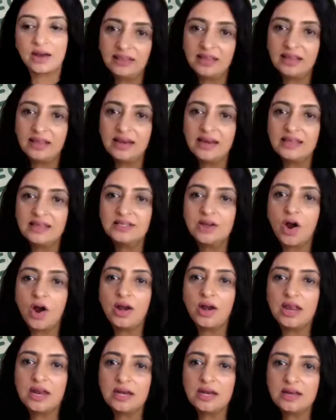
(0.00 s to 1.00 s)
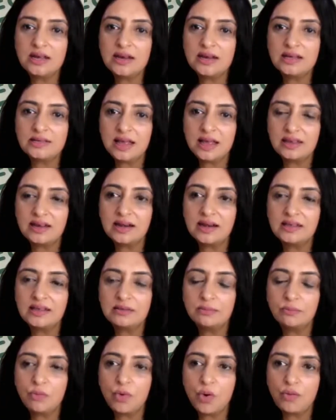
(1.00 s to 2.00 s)
think it is not Indians. I think it is
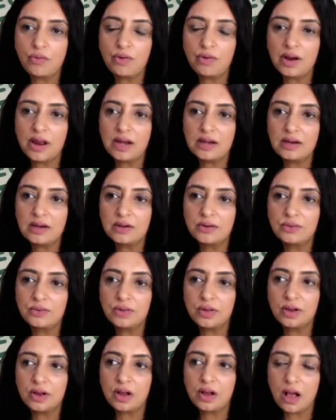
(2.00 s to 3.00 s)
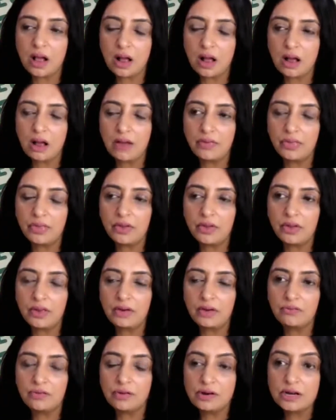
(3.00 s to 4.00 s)
more related to the
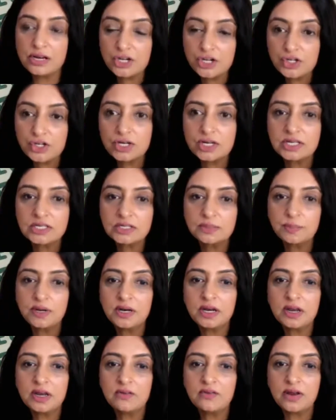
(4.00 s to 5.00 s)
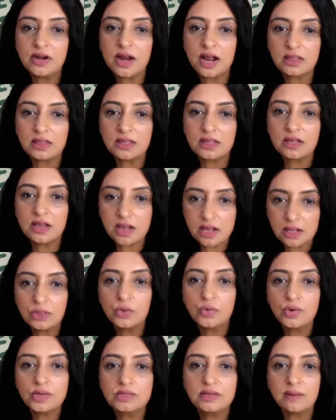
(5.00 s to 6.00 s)
religious belief, and I think
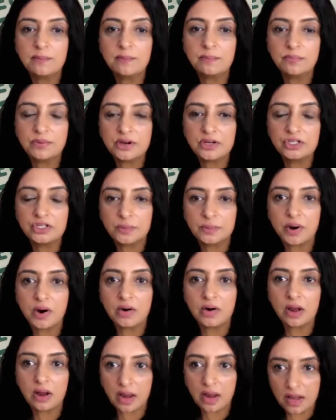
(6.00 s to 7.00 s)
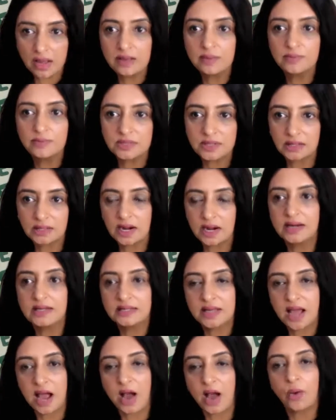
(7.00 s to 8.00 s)
Hinduism preach about ahimsa. That is
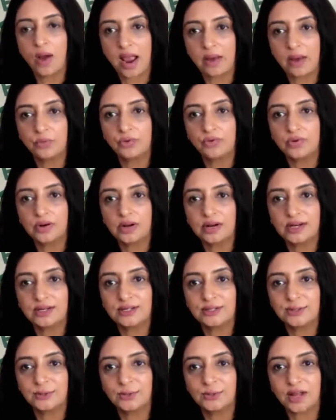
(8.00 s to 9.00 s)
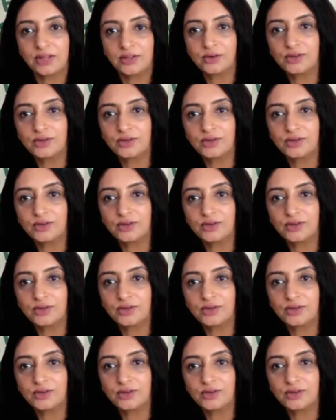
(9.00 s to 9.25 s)
how I would relate to how